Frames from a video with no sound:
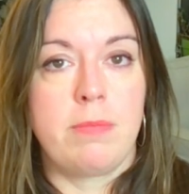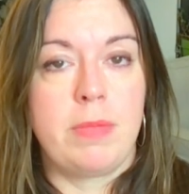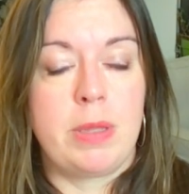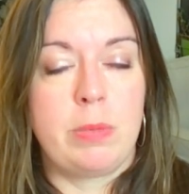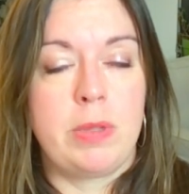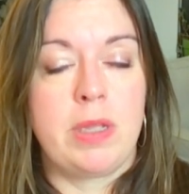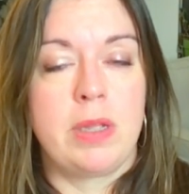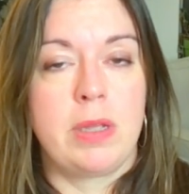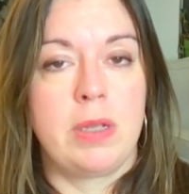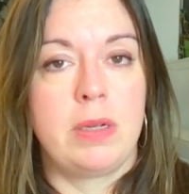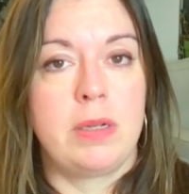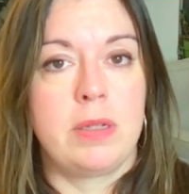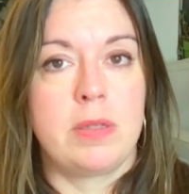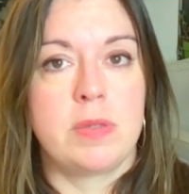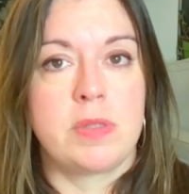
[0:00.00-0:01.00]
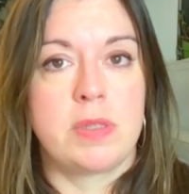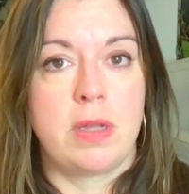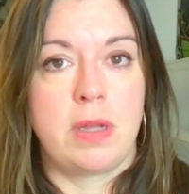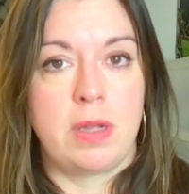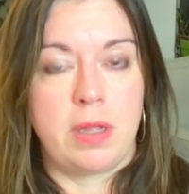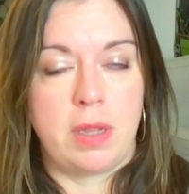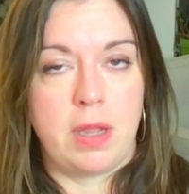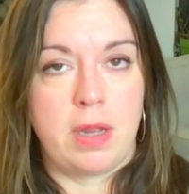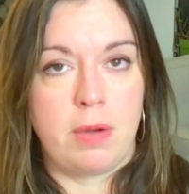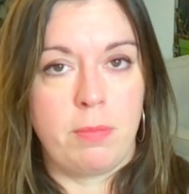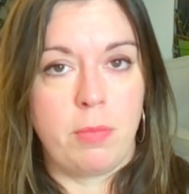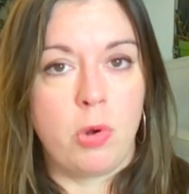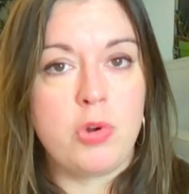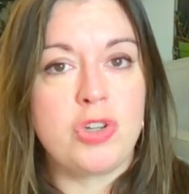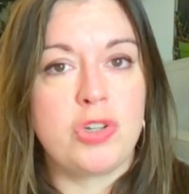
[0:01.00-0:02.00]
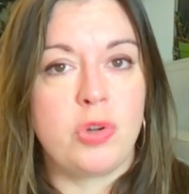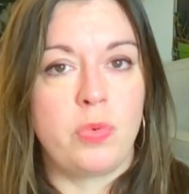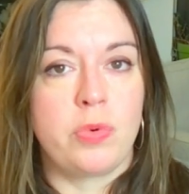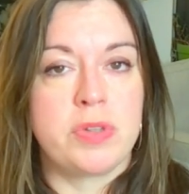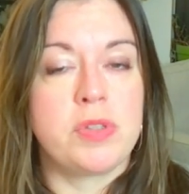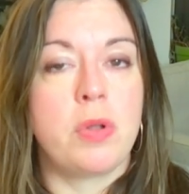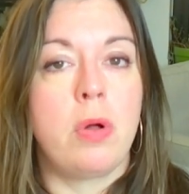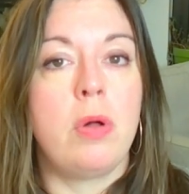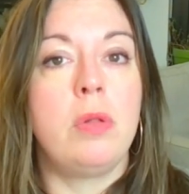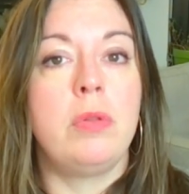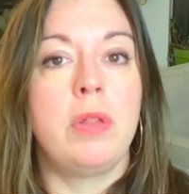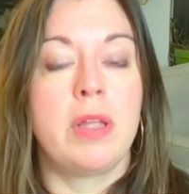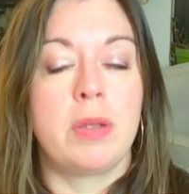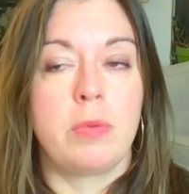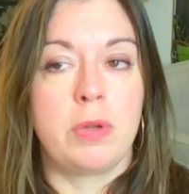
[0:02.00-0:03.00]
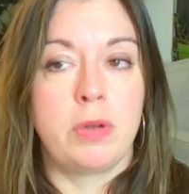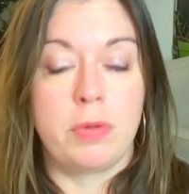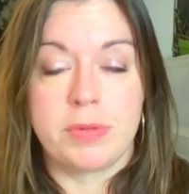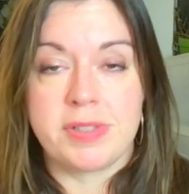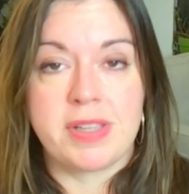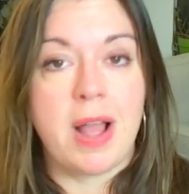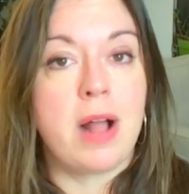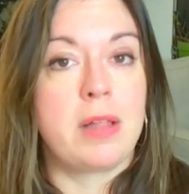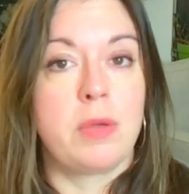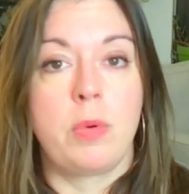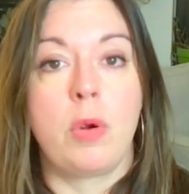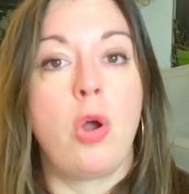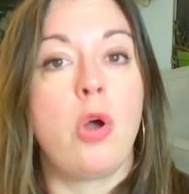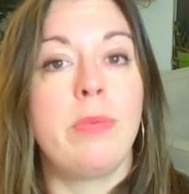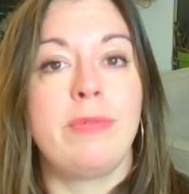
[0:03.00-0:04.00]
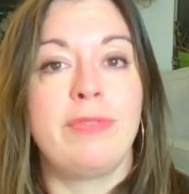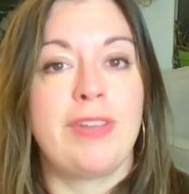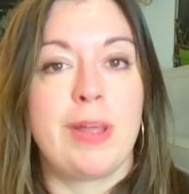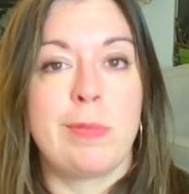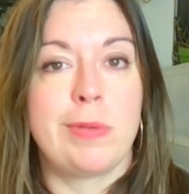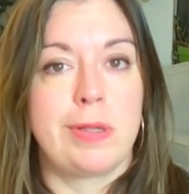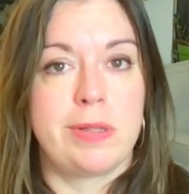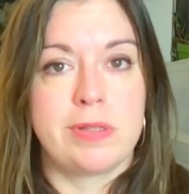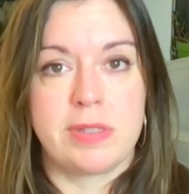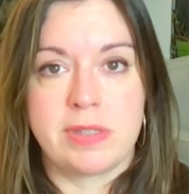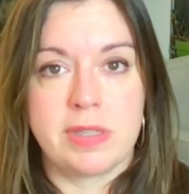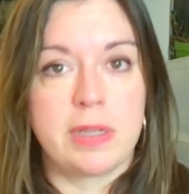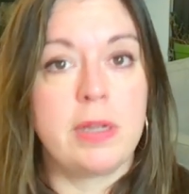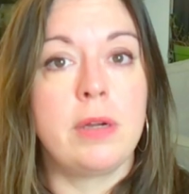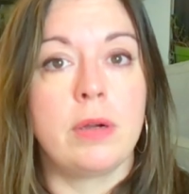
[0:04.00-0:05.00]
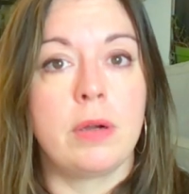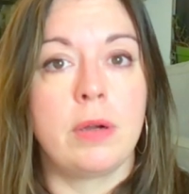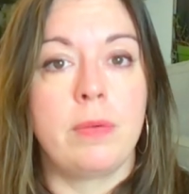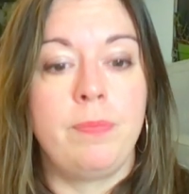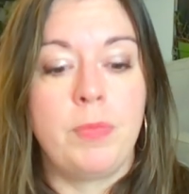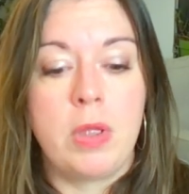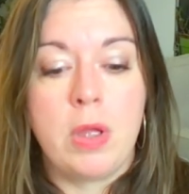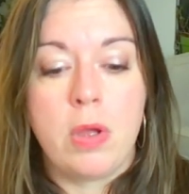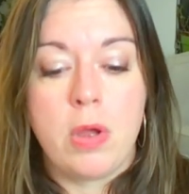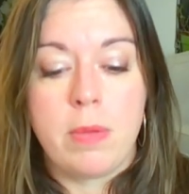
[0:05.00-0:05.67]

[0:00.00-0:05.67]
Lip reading: And maybe it is an emotional result, like we know exactly where home and family is, it's here.